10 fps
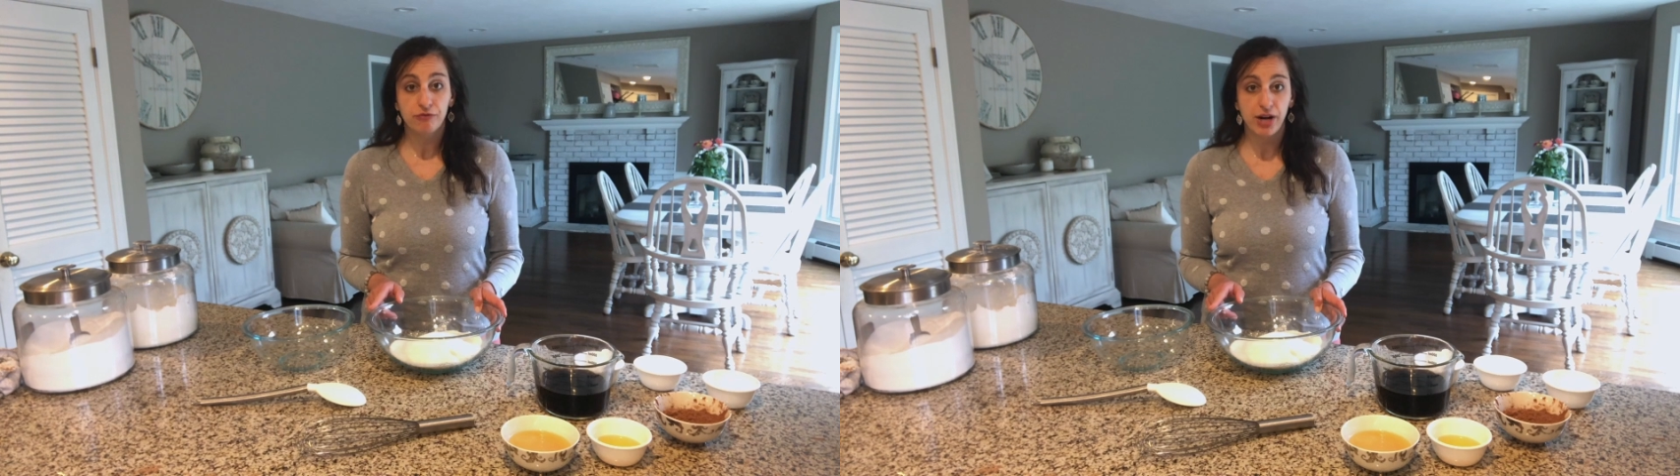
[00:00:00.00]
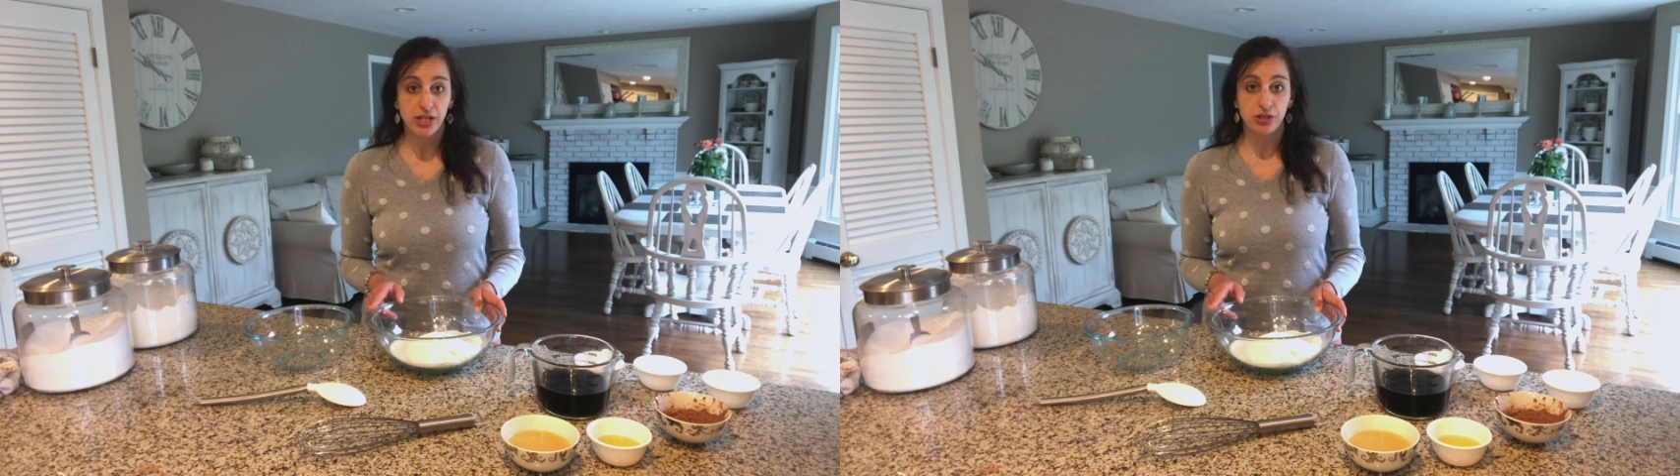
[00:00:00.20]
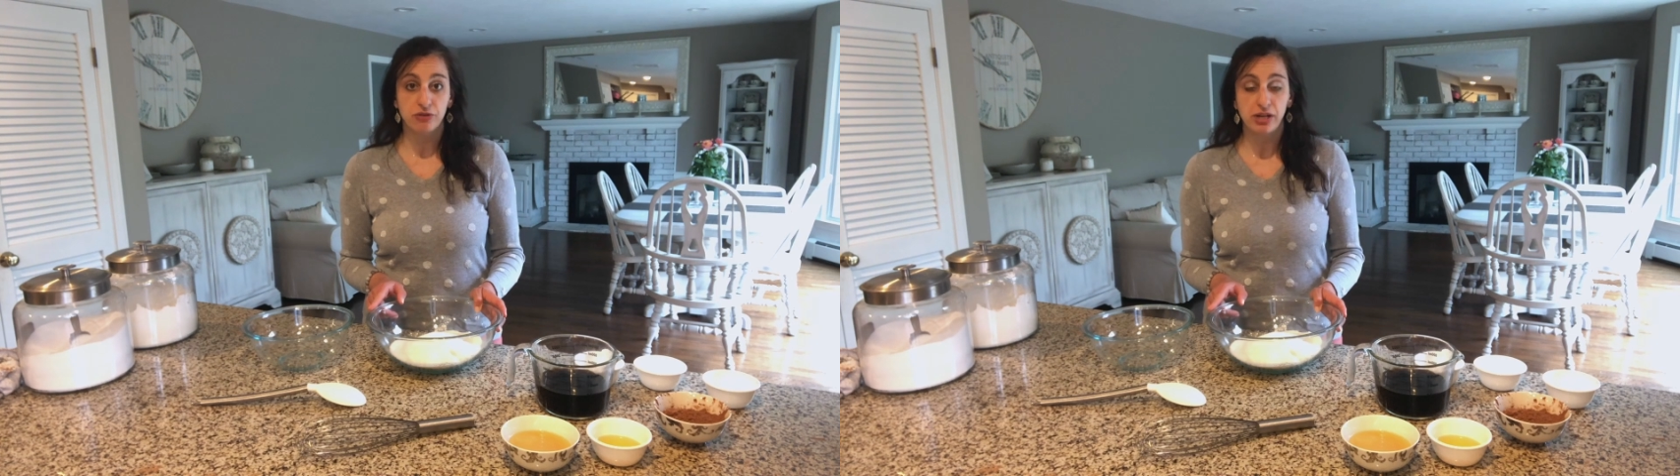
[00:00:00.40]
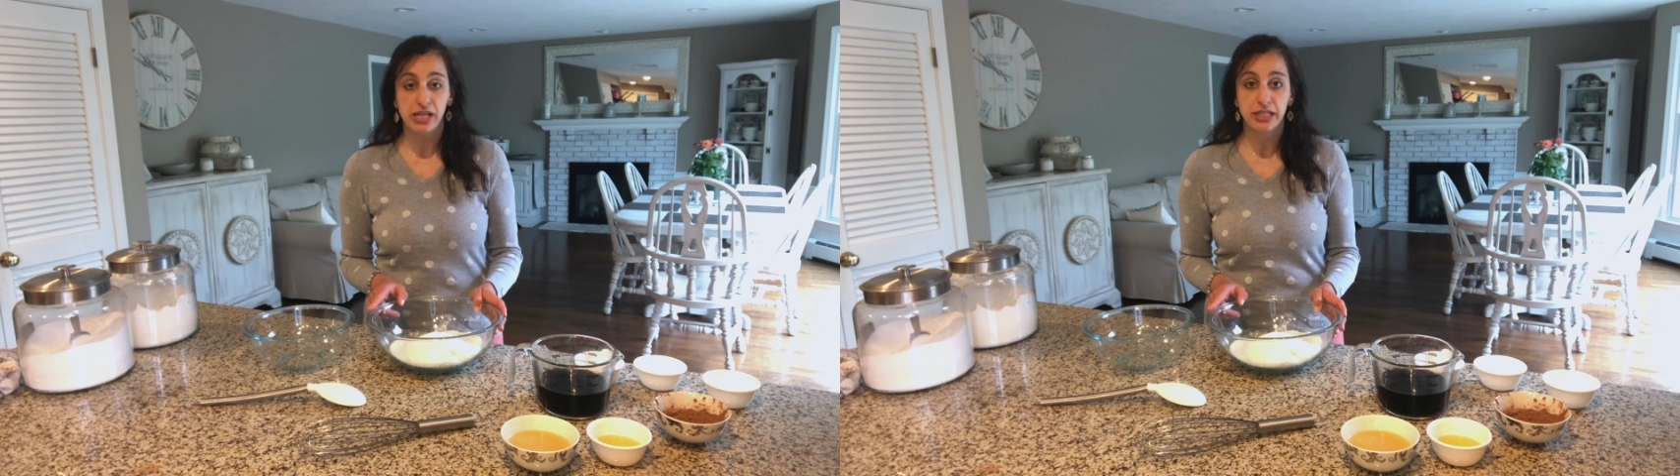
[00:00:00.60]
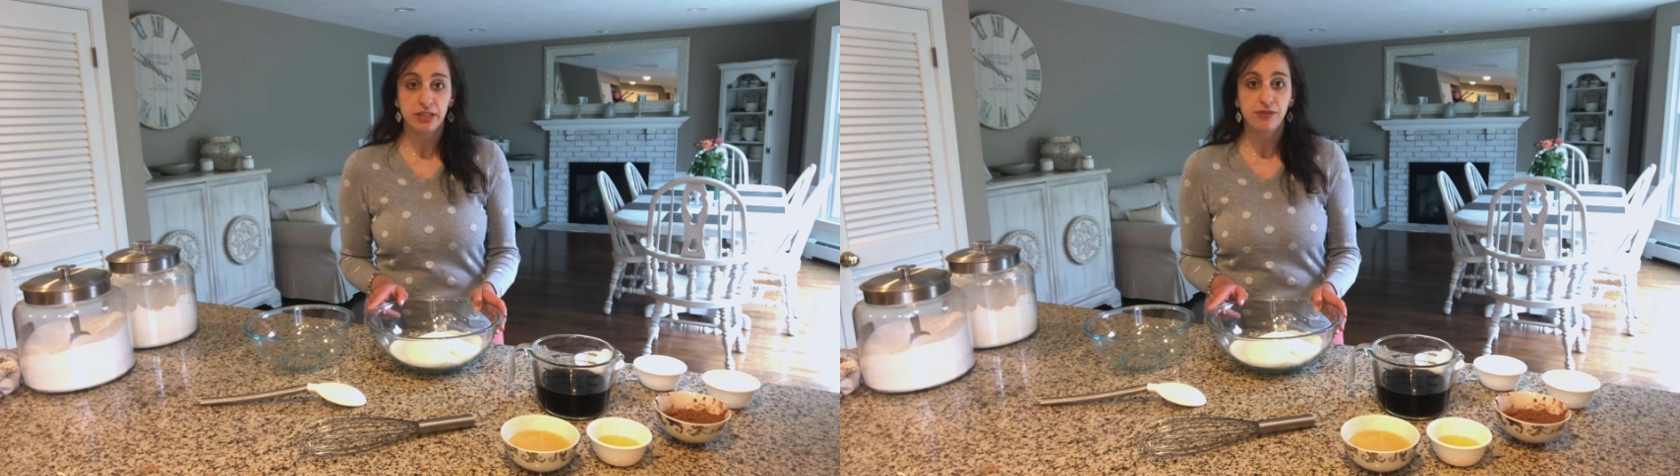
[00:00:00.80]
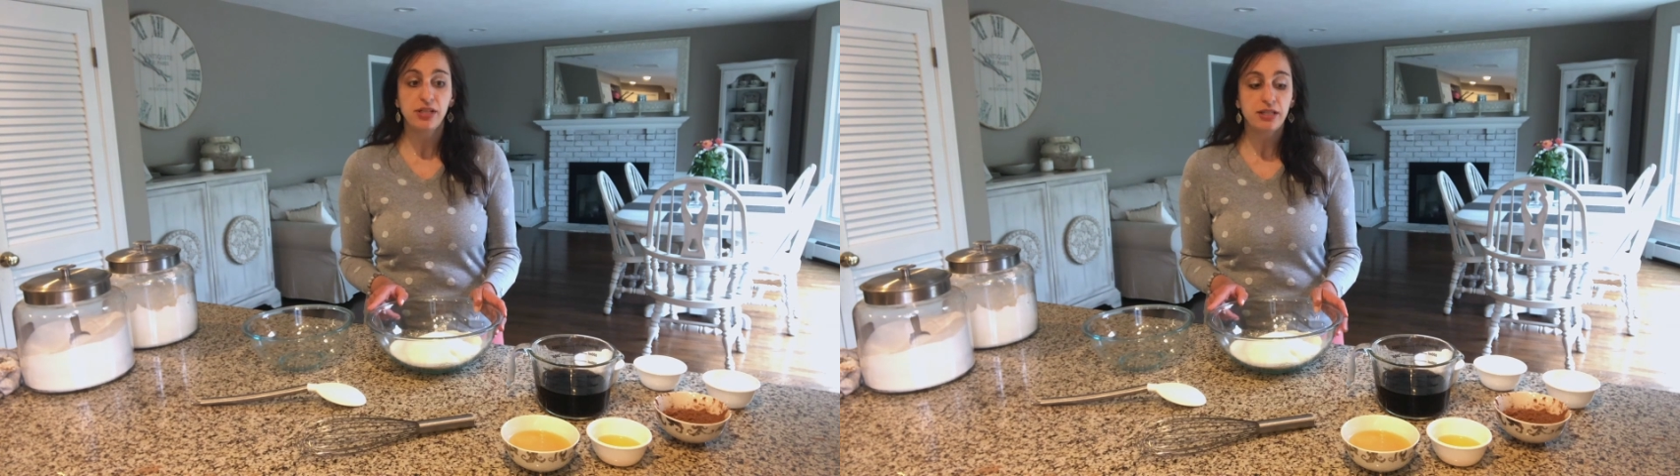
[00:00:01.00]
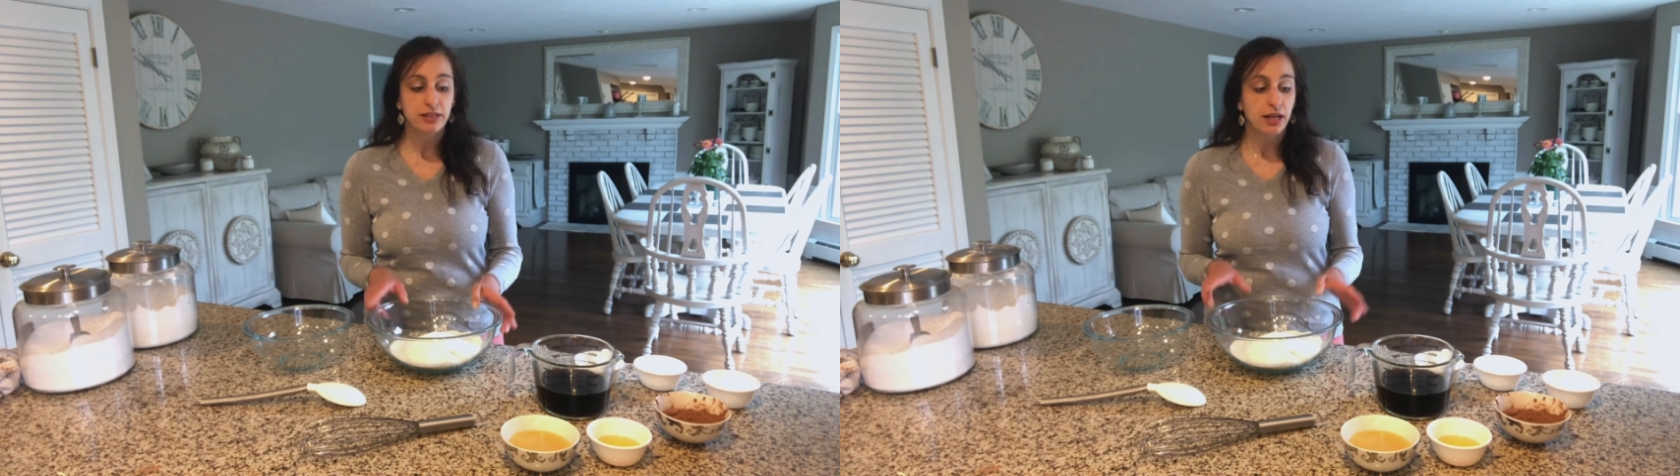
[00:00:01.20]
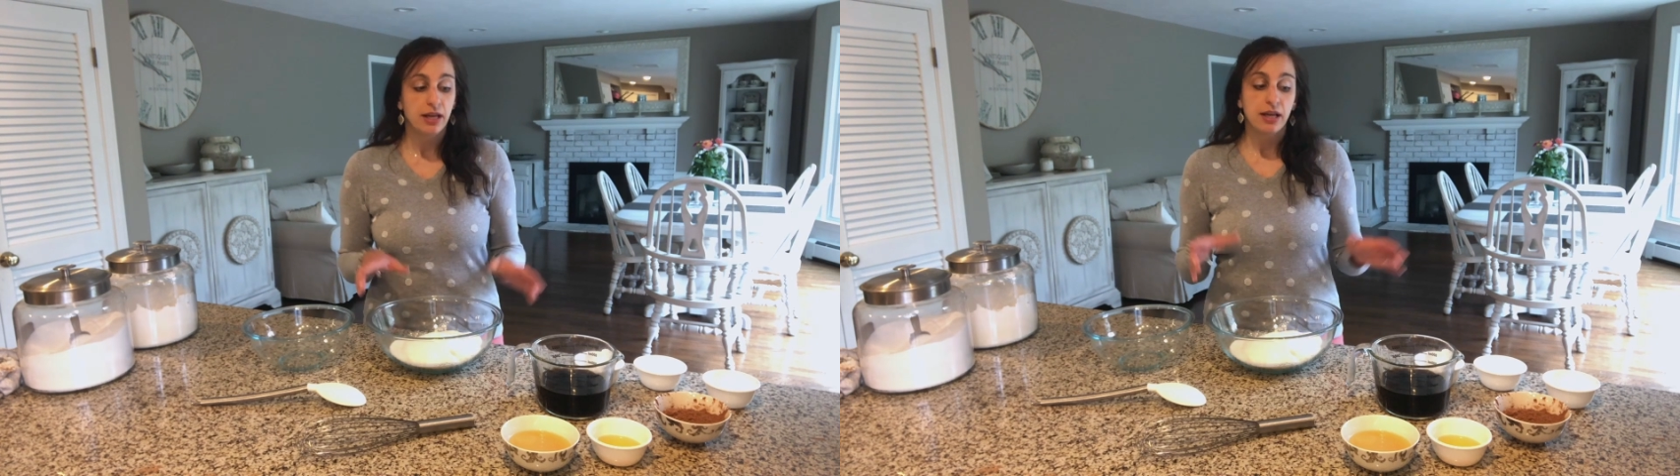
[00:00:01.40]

fresh ingredients for this.